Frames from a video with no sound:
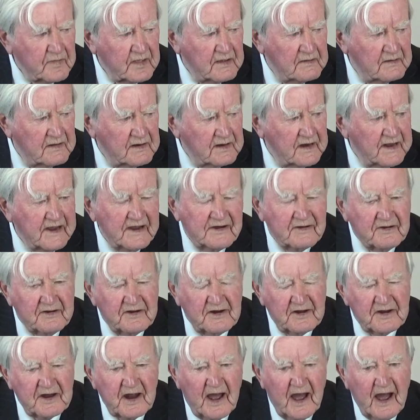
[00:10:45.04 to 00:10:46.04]
leader
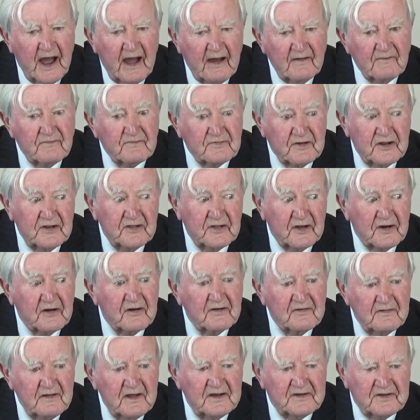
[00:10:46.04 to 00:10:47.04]
that they have to
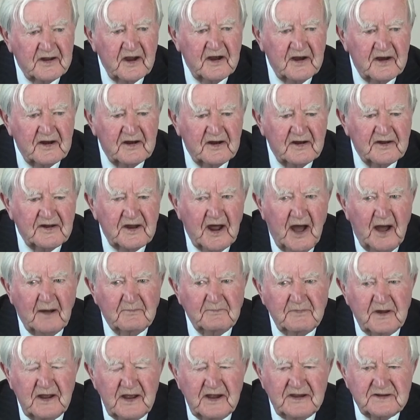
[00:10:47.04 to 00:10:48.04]
their eternal
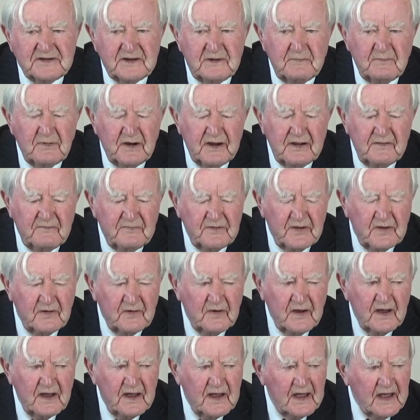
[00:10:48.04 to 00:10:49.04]
damnation, in my
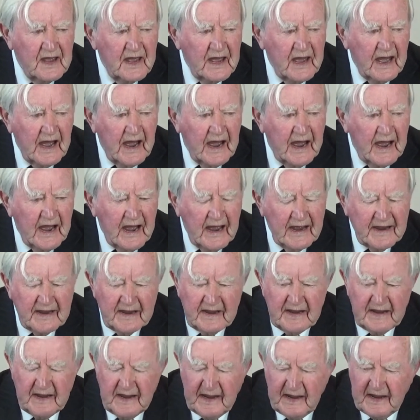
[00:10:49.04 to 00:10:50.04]
view.
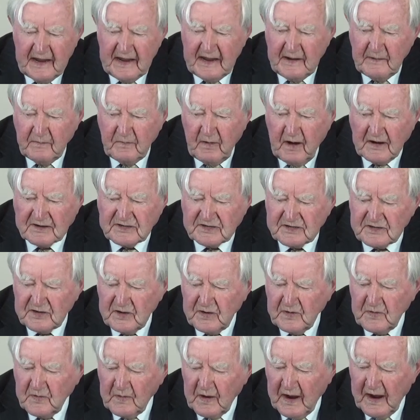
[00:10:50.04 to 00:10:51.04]
He wants
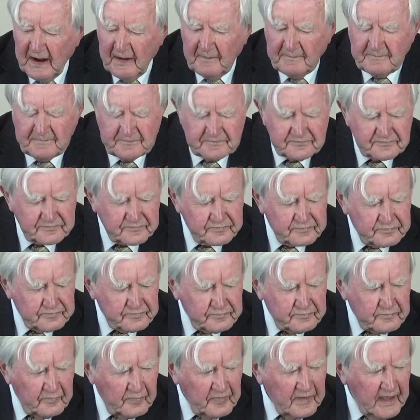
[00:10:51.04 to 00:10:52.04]
to
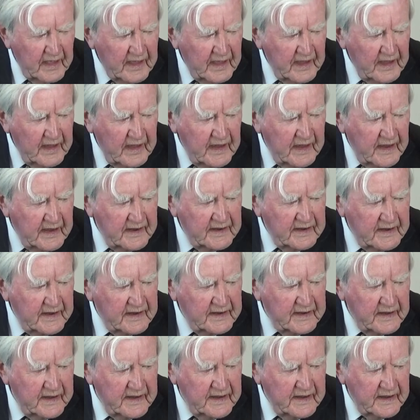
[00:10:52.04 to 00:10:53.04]

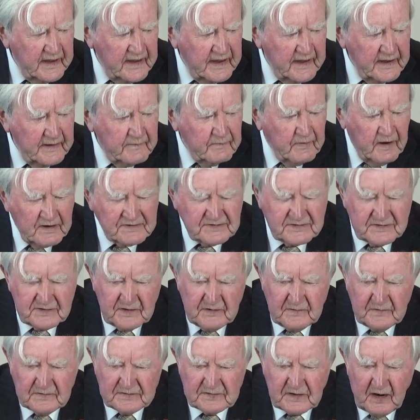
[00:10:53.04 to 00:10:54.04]
he wants
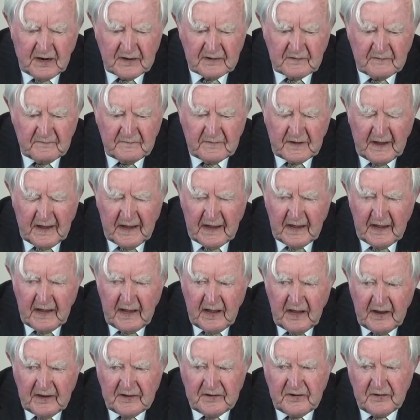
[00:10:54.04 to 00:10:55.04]
to sort of
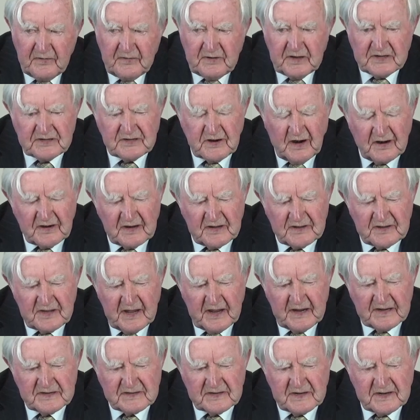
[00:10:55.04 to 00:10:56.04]
do the sort of
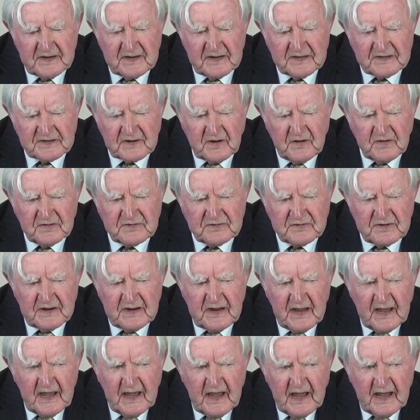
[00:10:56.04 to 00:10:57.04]
things to this
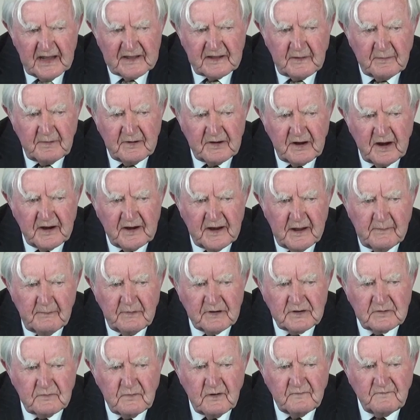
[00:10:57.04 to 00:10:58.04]
country that we're not
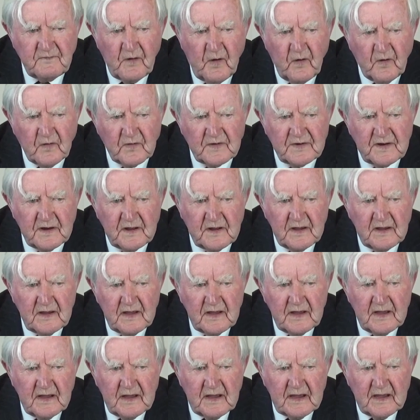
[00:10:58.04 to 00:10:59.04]
able to afford.
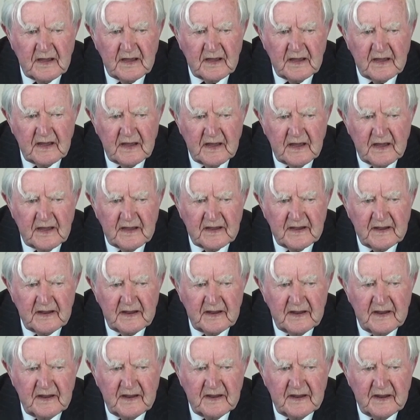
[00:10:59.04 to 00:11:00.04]

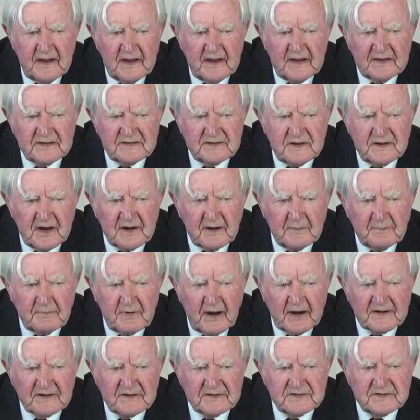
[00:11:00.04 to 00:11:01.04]
He's a
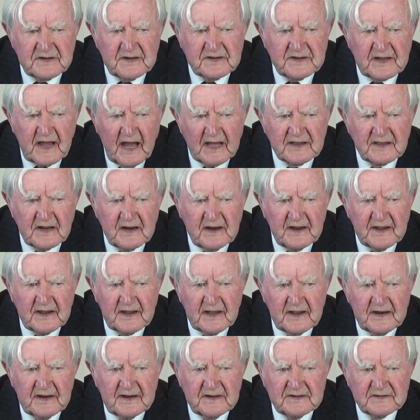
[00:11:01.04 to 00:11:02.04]
practicing
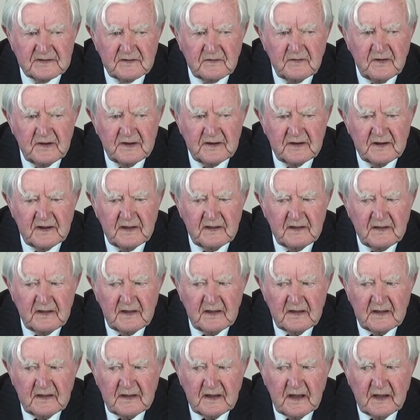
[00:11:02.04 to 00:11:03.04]
Catholic, and he's quite
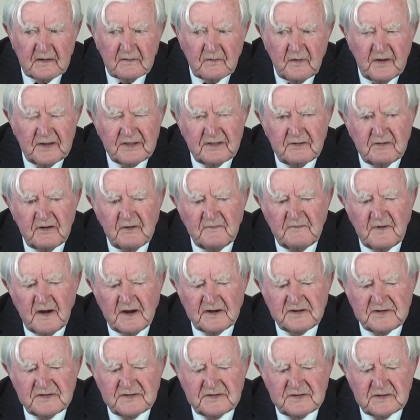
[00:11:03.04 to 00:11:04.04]
the
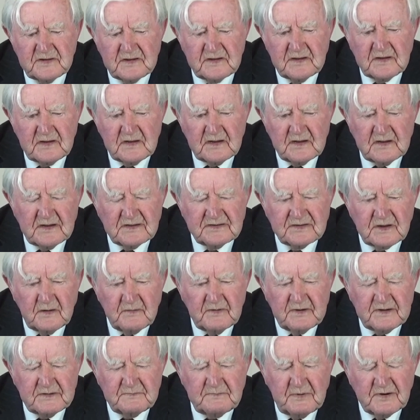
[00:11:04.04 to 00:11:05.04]
reverse.
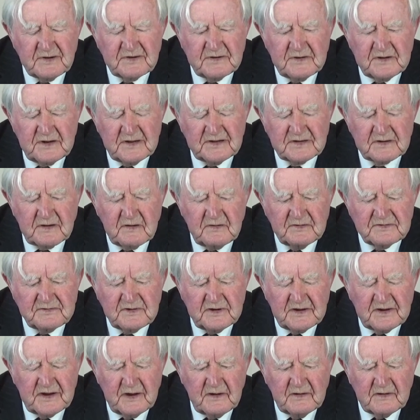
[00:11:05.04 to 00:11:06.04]
So he's putting this
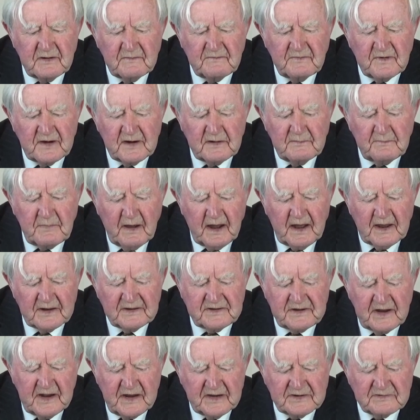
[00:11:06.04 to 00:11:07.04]
country down a very
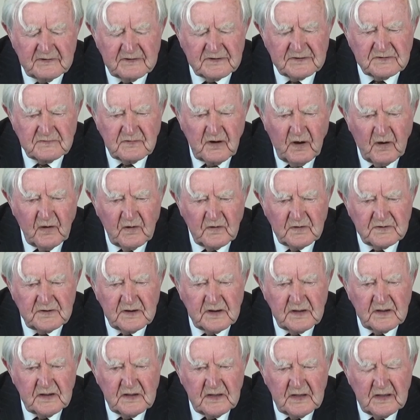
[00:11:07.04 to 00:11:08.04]
bad, dangerous road,
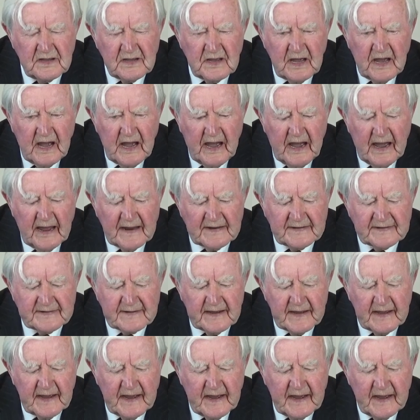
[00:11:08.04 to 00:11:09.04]
and
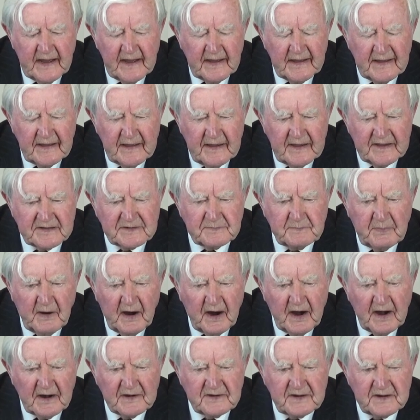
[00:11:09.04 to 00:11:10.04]
his
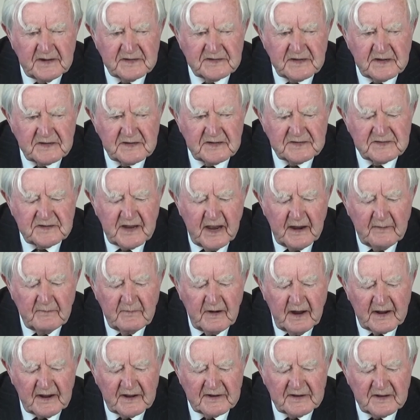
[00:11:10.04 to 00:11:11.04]
party is at the same
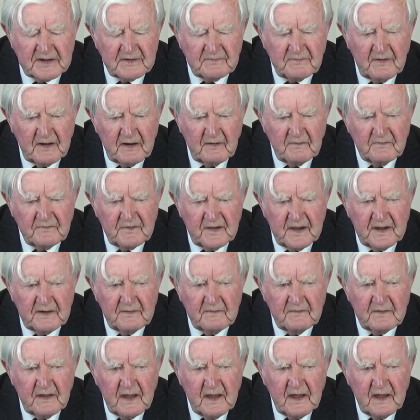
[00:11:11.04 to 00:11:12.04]
rank as this fellow Fane